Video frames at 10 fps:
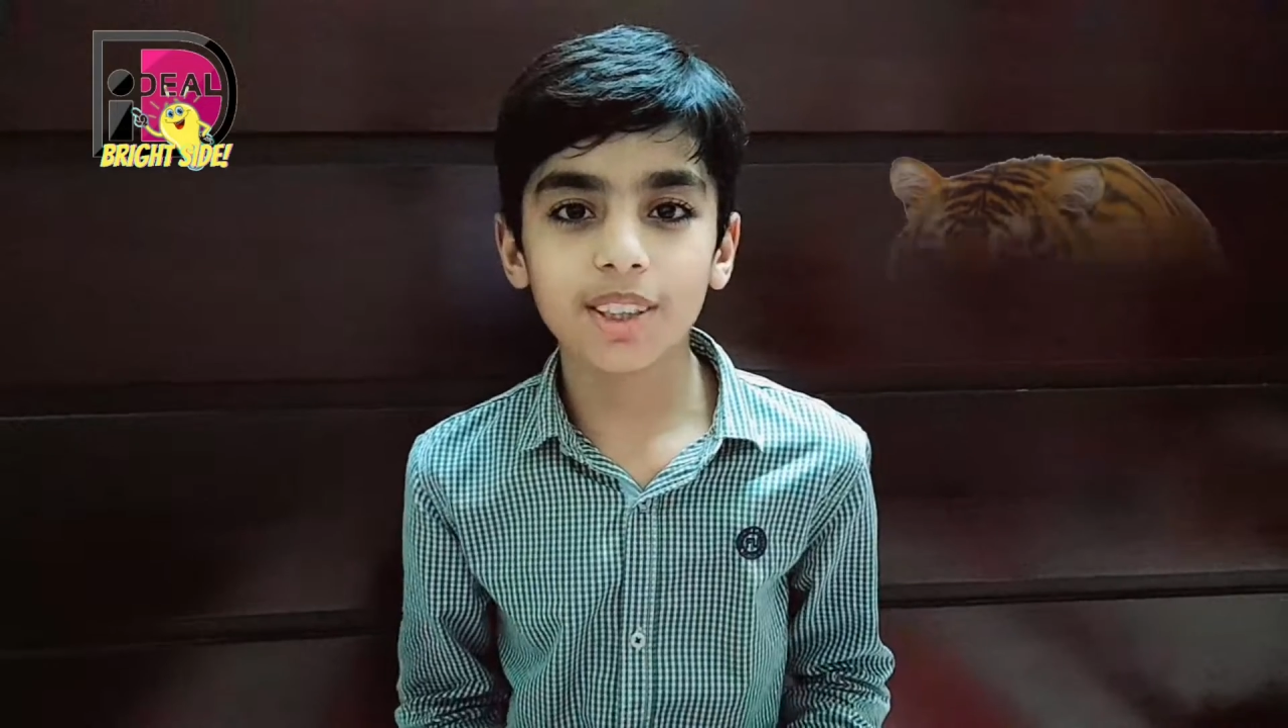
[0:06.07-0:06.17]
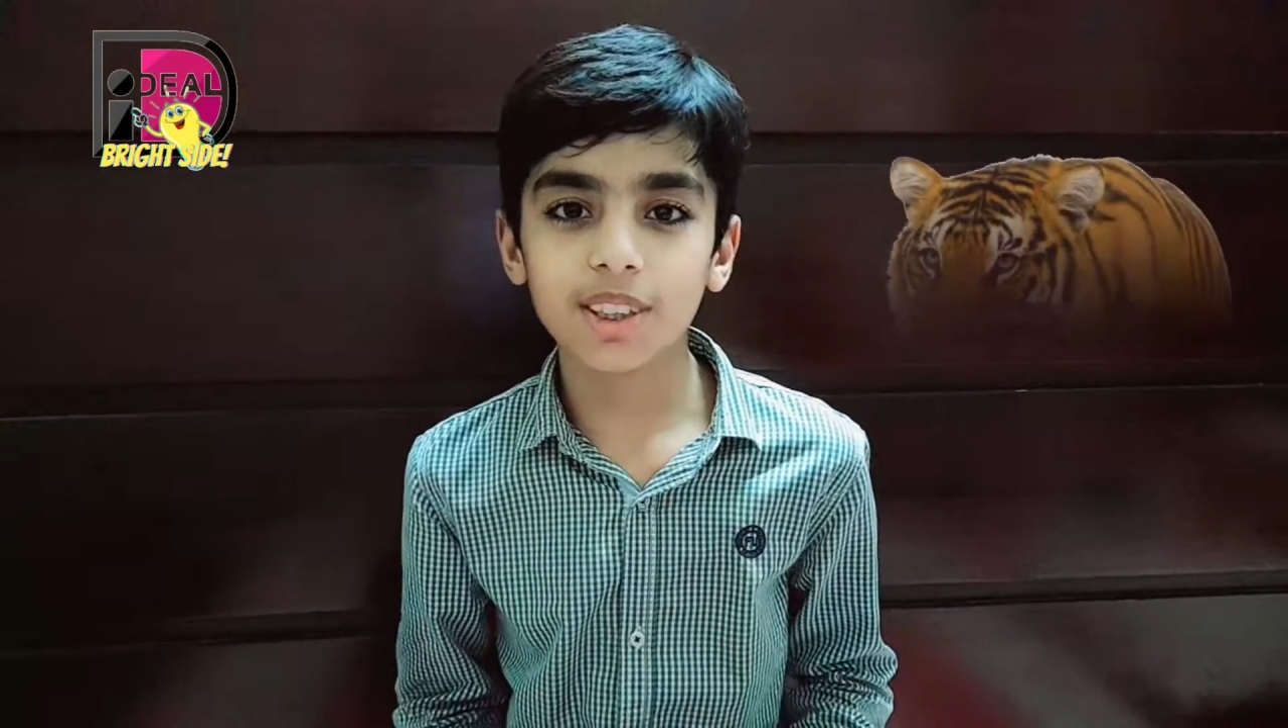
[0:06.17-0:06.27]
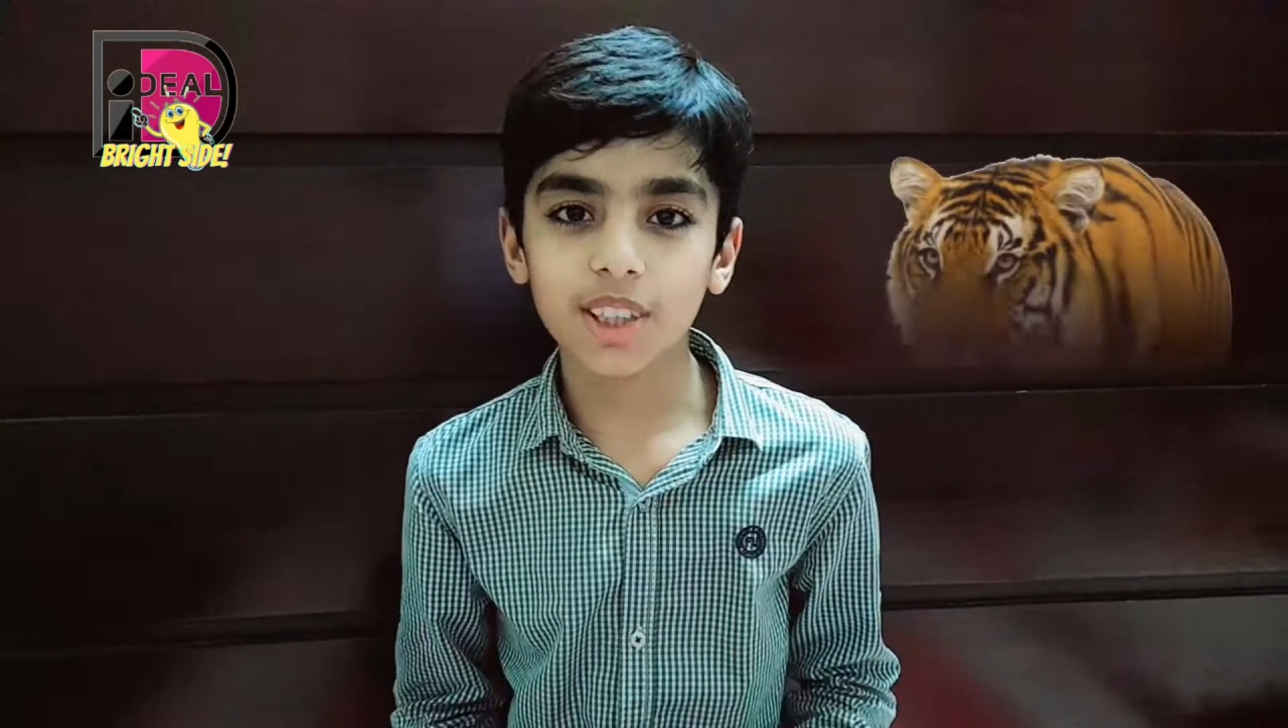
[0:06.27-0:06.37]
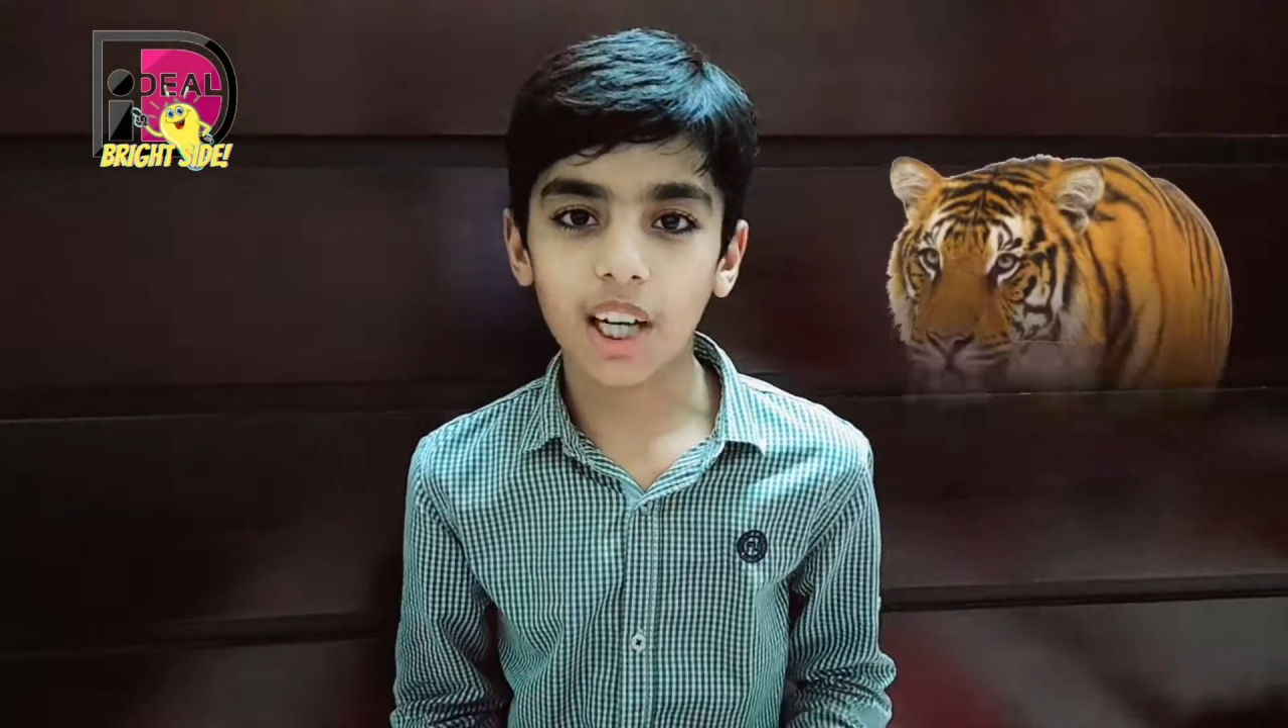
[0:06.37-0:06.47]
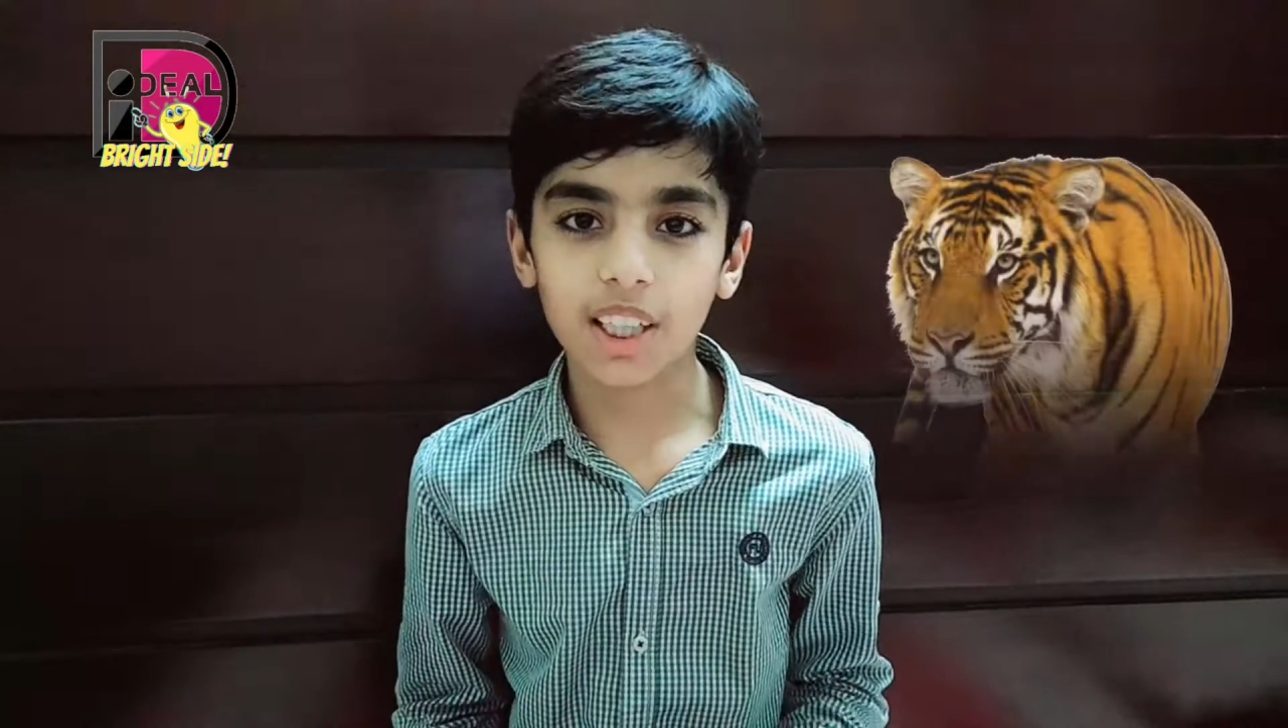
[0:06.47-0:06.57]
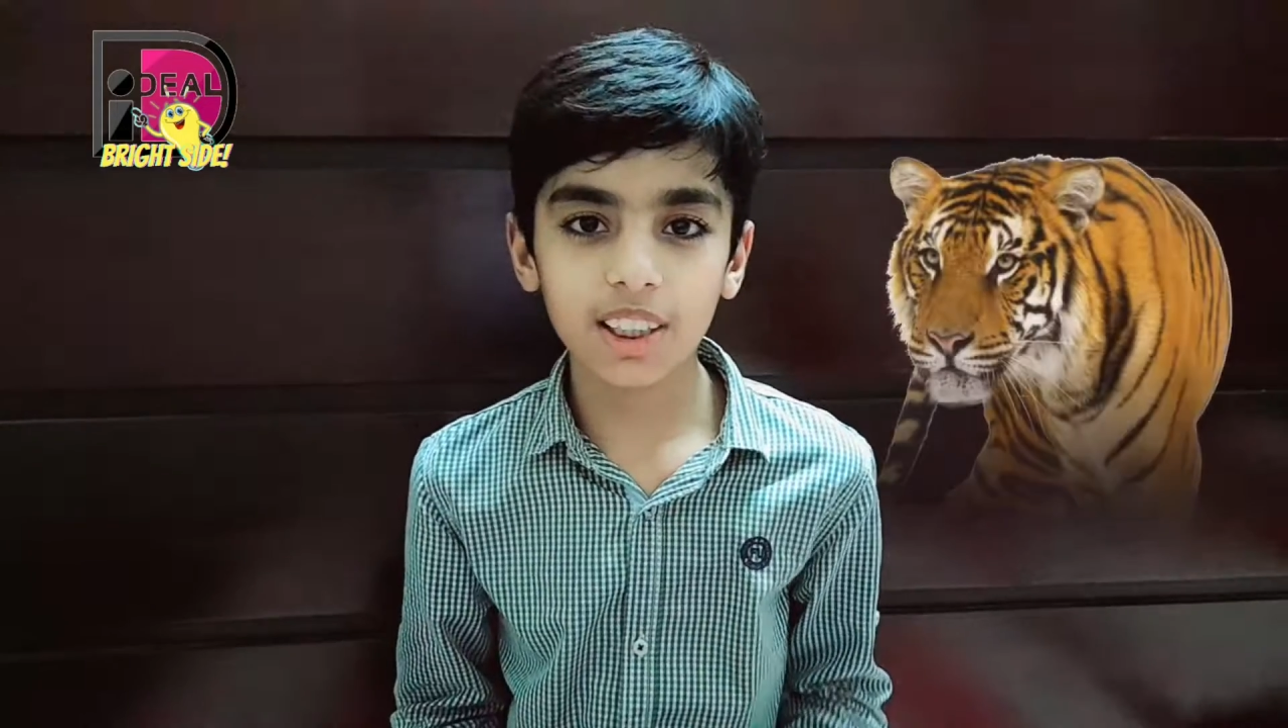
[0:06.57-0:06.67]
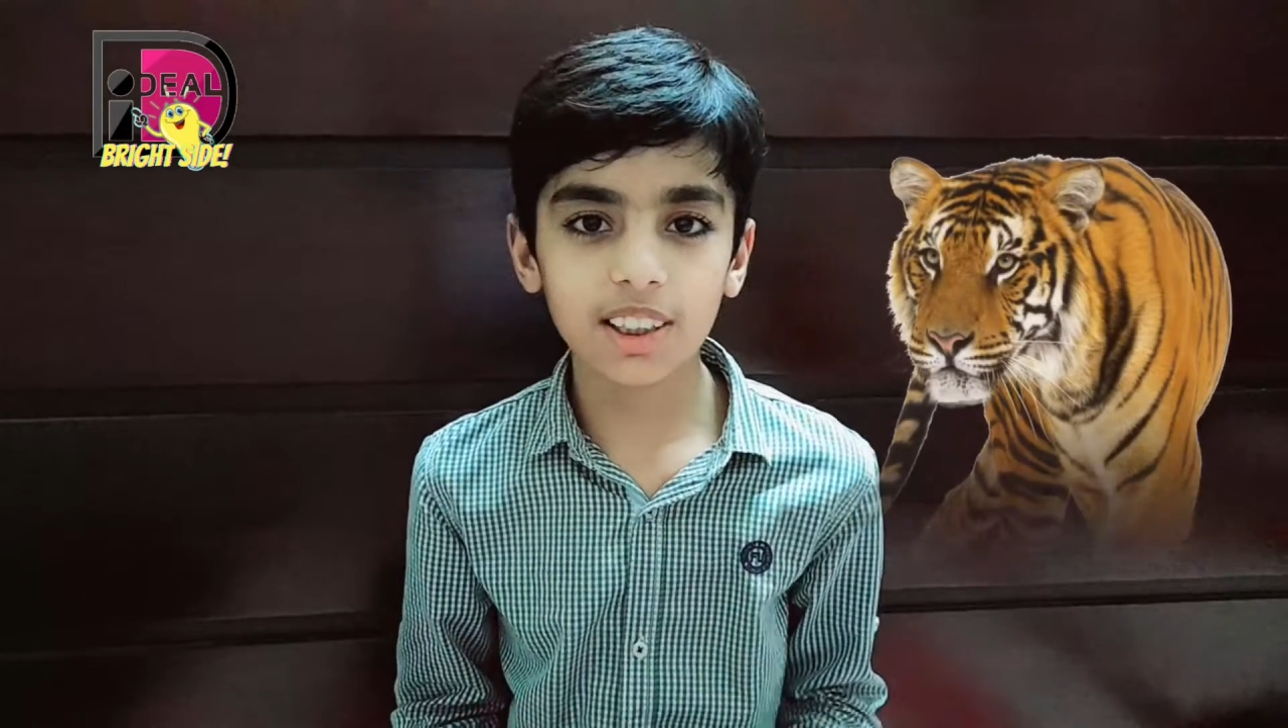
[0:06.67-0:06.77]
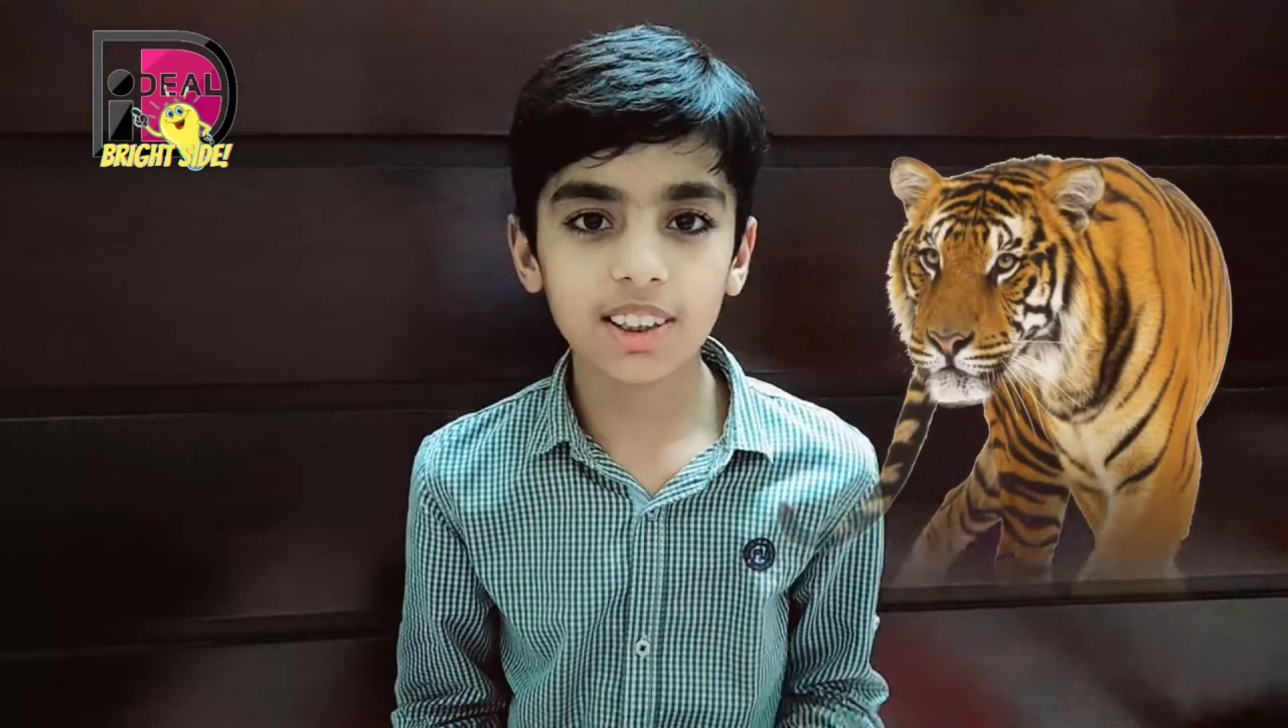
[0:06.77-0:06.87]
Tiger's